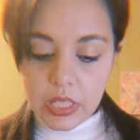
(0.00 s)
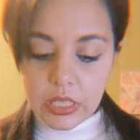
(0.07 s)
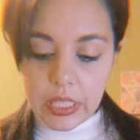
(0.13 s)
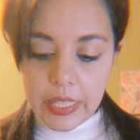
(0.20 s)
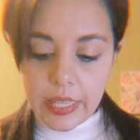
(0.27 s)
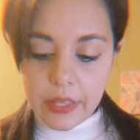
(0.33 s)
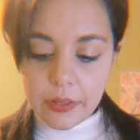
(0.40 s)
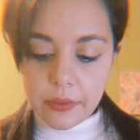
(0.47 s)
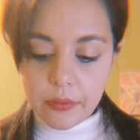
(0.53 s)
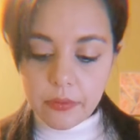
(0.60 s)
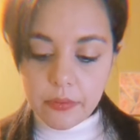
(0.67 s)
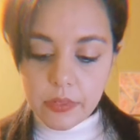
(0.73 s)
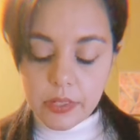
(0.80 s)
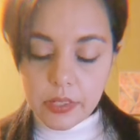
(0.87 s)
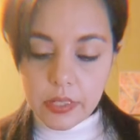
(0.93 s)

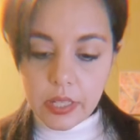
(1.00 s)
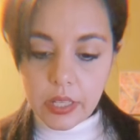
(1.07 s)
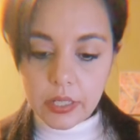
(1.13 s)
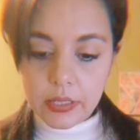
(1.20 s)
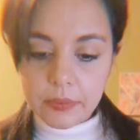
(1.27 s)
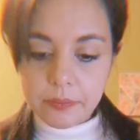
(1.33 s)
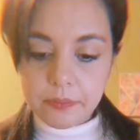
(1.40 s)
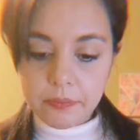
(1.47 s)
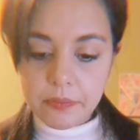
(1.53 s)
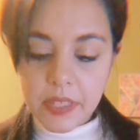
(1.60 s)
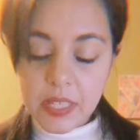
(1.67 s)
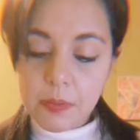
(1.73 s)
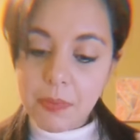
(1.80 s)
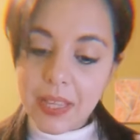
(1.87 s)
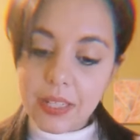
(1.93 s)
Leos,
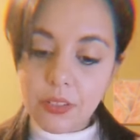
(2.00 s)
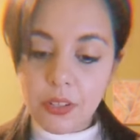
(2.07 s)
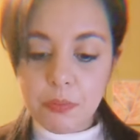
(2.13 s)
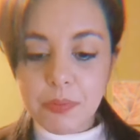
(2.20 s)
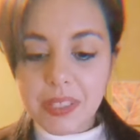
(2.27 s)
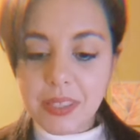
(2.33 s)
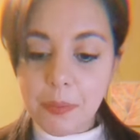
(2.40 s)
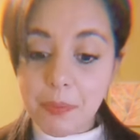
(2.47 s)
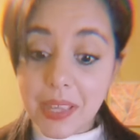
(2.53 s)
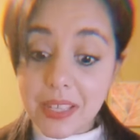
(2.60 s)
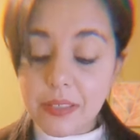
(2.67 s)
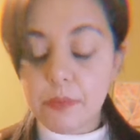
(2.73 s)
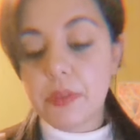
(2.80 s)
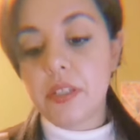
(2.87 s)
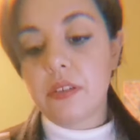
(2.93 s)
this might not be the best